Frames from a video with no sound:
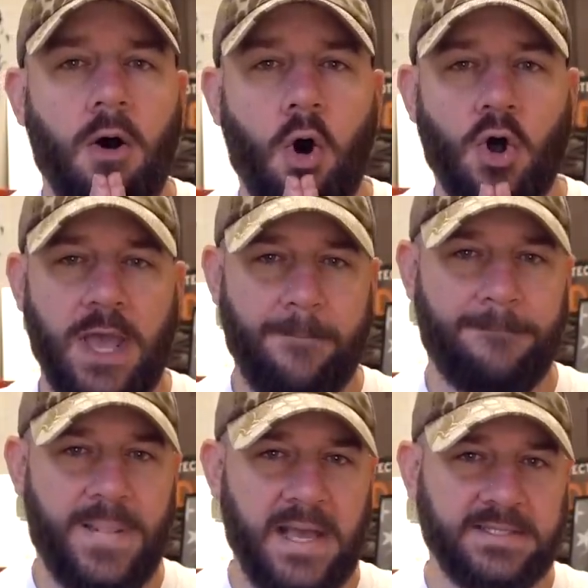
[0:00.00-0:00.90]
On a
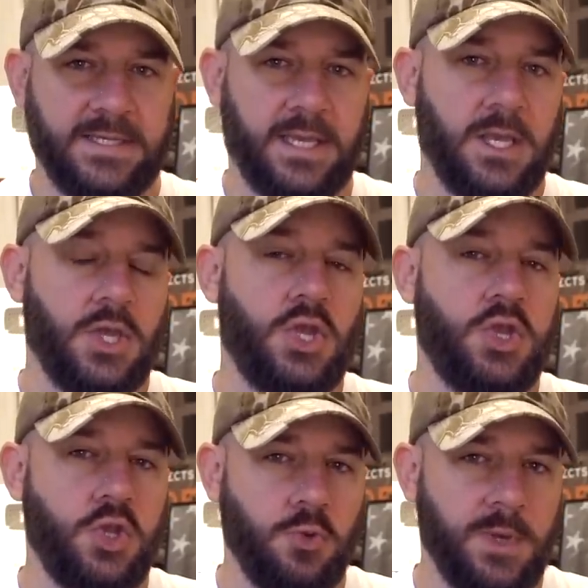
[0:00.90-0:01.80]
basic
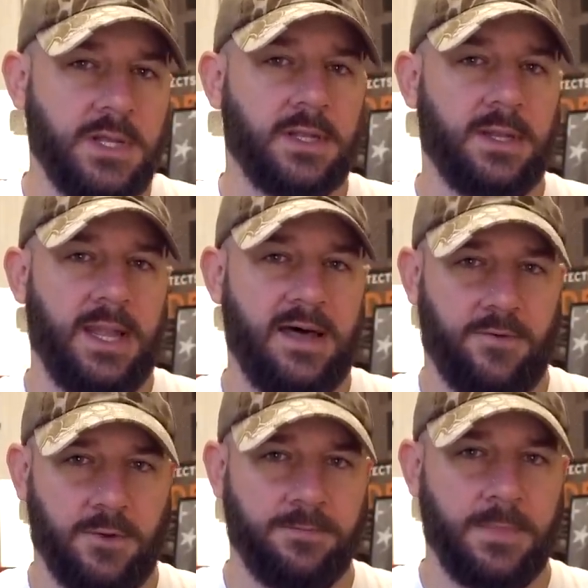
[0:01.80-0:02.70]
human
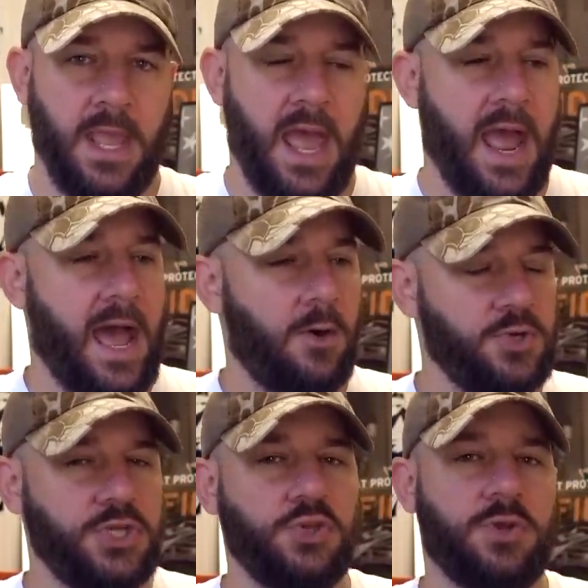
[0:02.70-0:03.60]
level, how
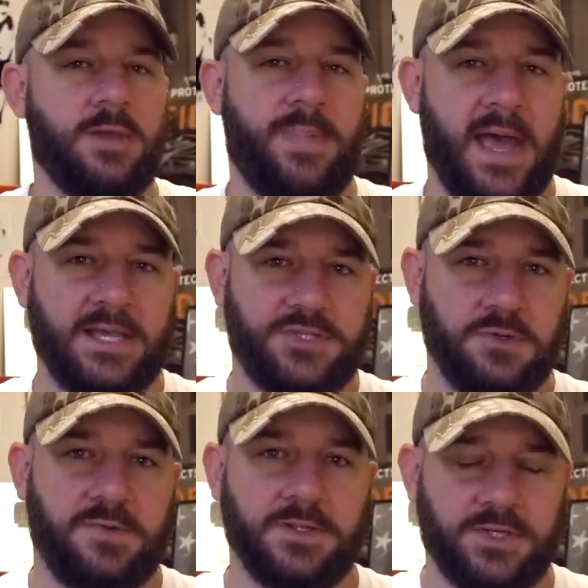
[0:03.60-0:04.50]
do you get past your
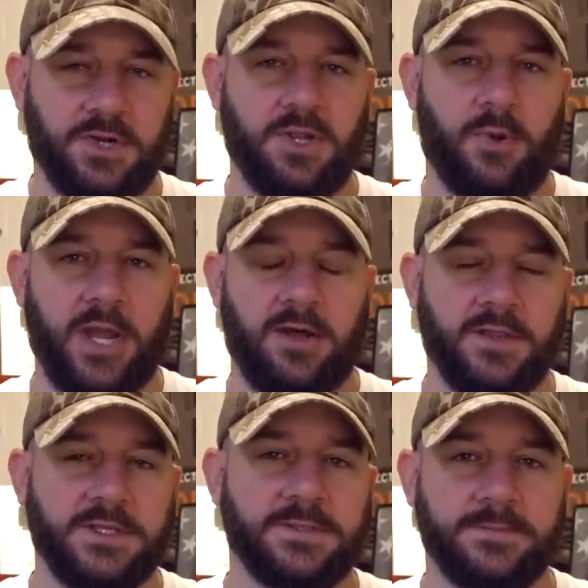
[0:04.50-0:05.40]
filter in your brain on
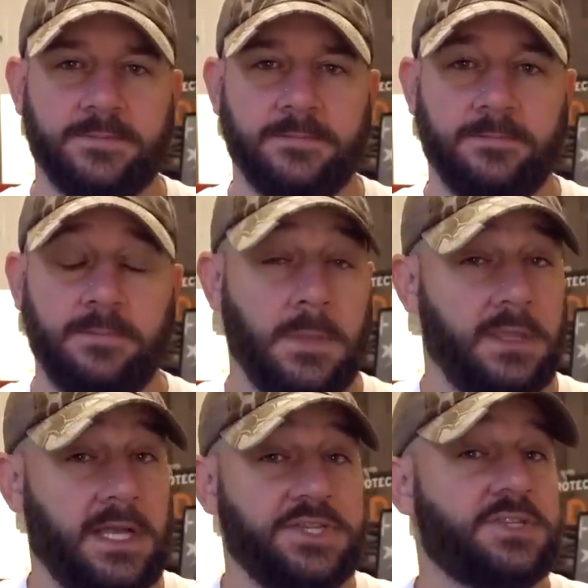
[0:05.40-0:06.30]
this?
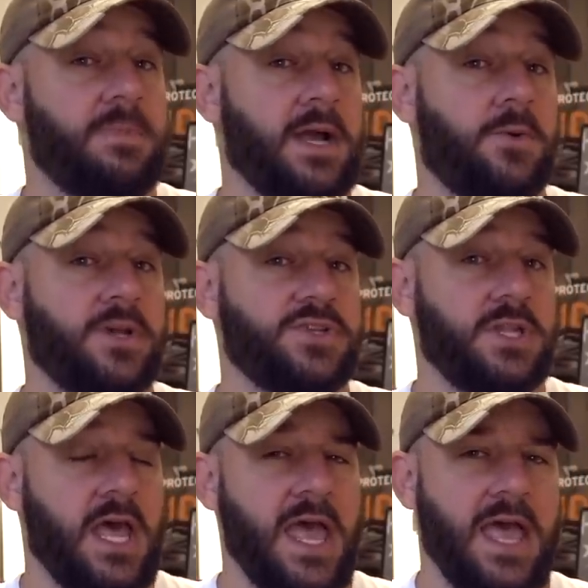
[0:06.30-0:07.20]
That's just my question.
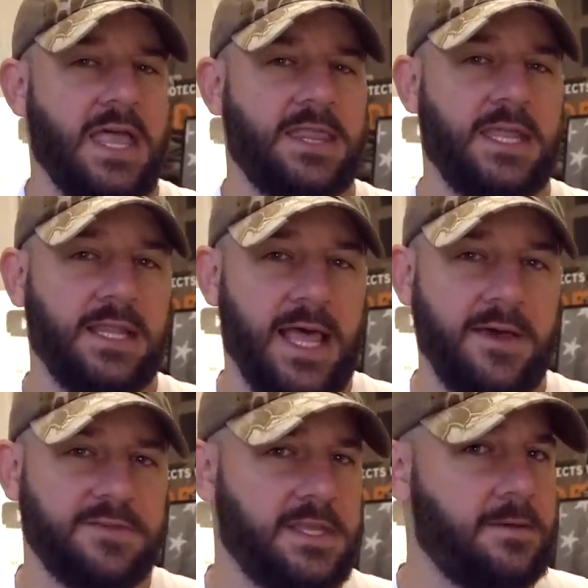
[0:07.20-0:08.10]
The
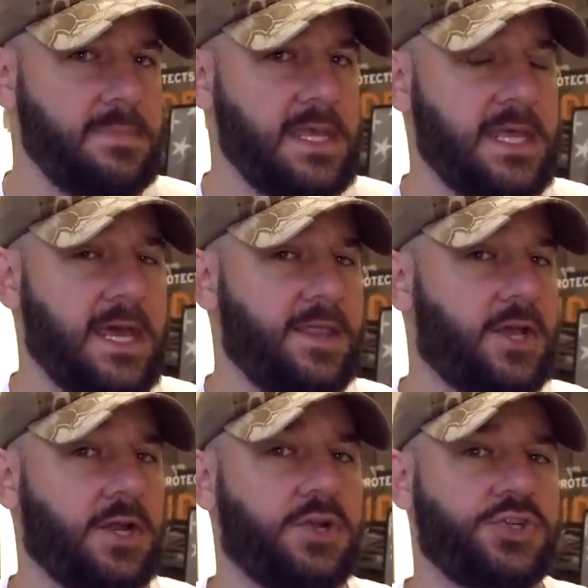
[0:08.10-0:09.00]
left and the media and the
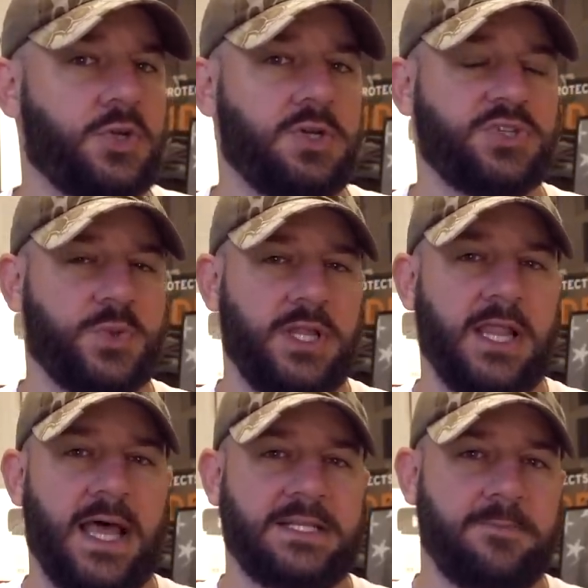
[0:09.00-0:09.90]
gun controllers really
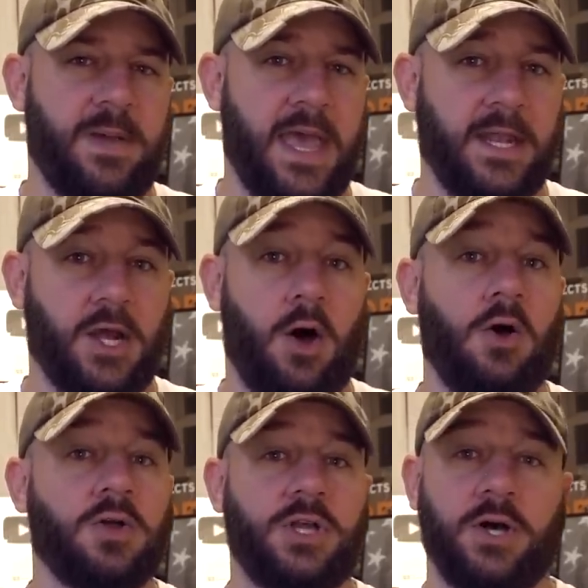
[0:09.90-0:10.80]
like to paint
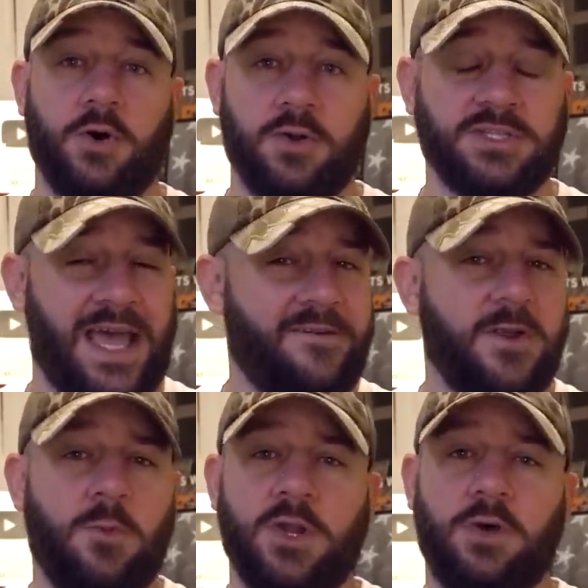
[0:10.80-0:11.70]
all gun owners,
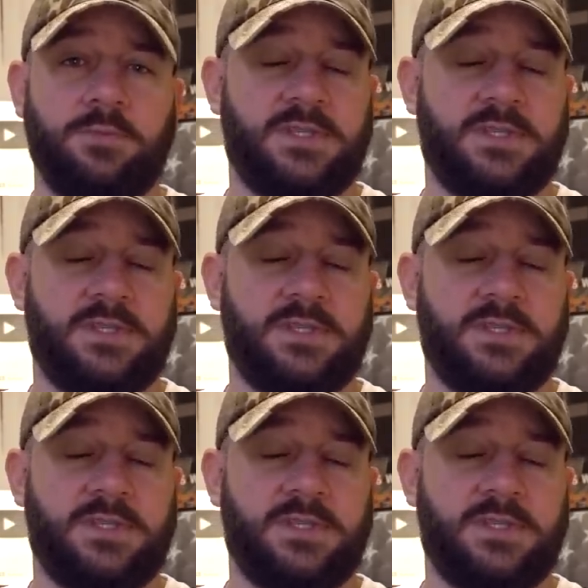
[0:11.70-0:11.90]
everyone who